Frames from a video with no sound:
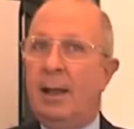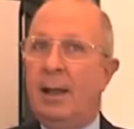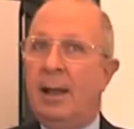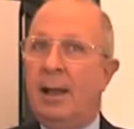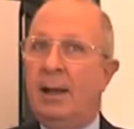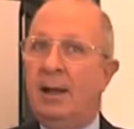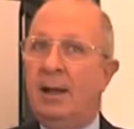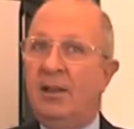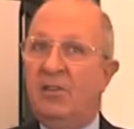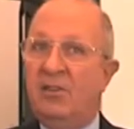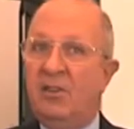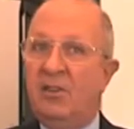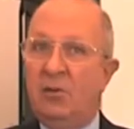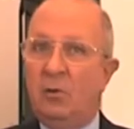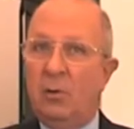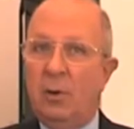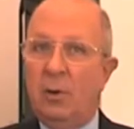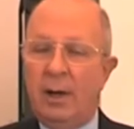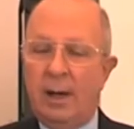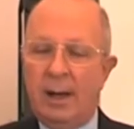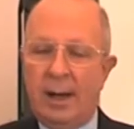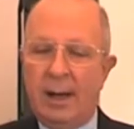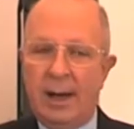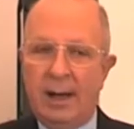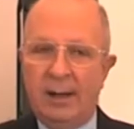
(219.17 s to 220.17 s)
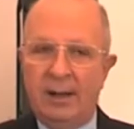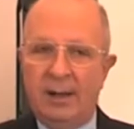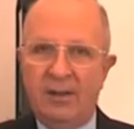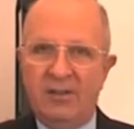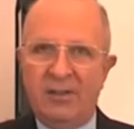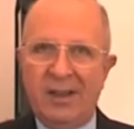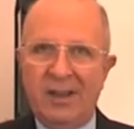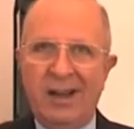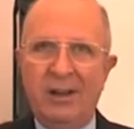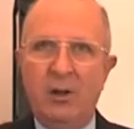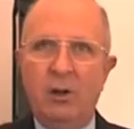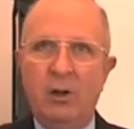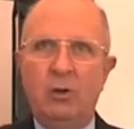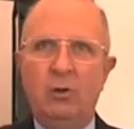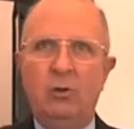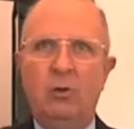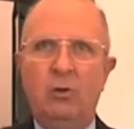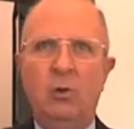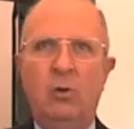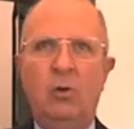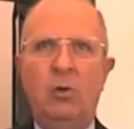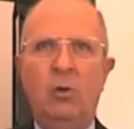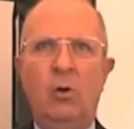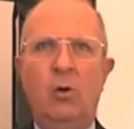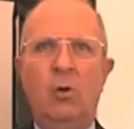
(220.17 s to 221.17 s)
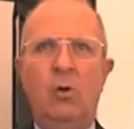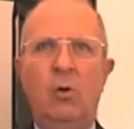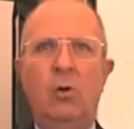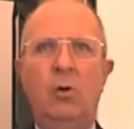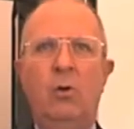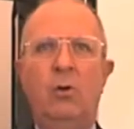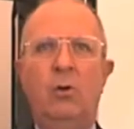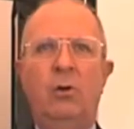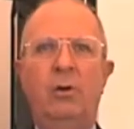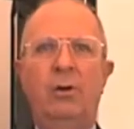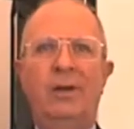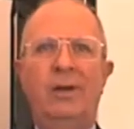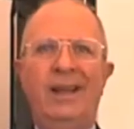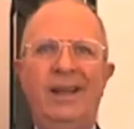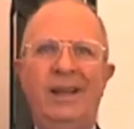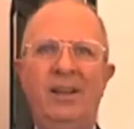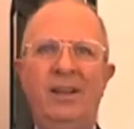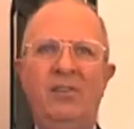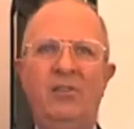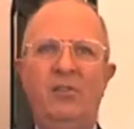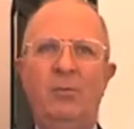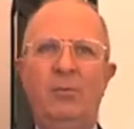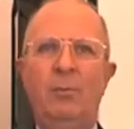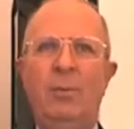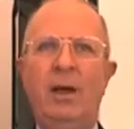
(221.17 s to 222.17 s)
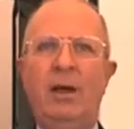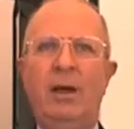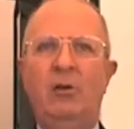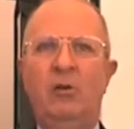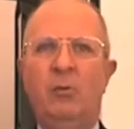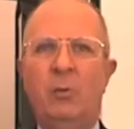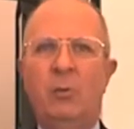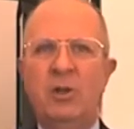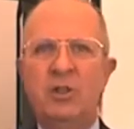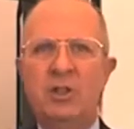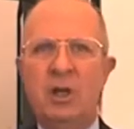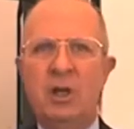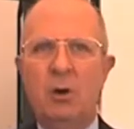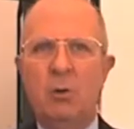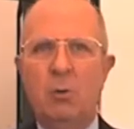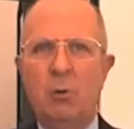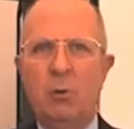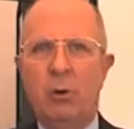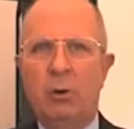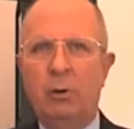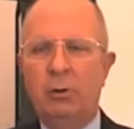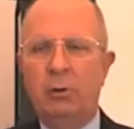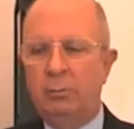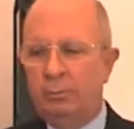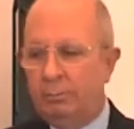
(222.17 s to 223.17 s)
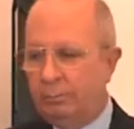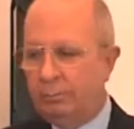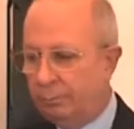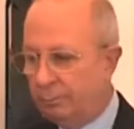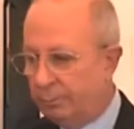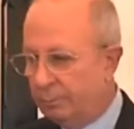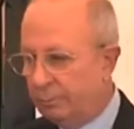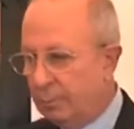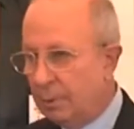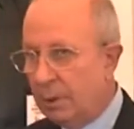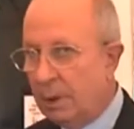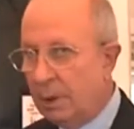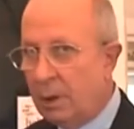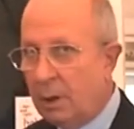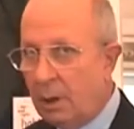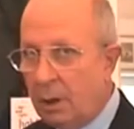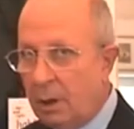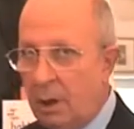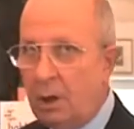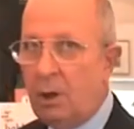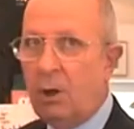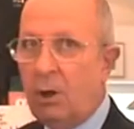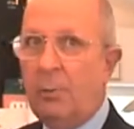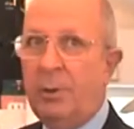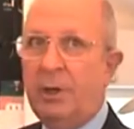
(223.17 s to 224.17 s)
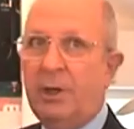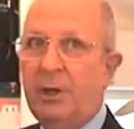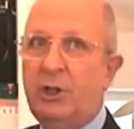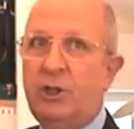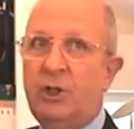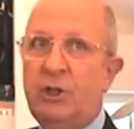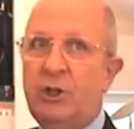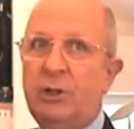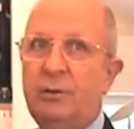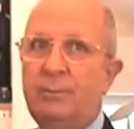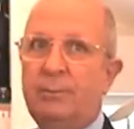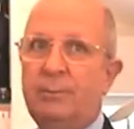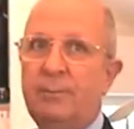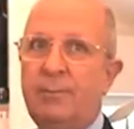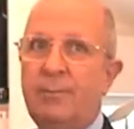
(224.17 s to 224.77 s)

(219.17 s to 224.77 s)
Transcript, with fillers: And this is why I decided to call this by a special word, globish.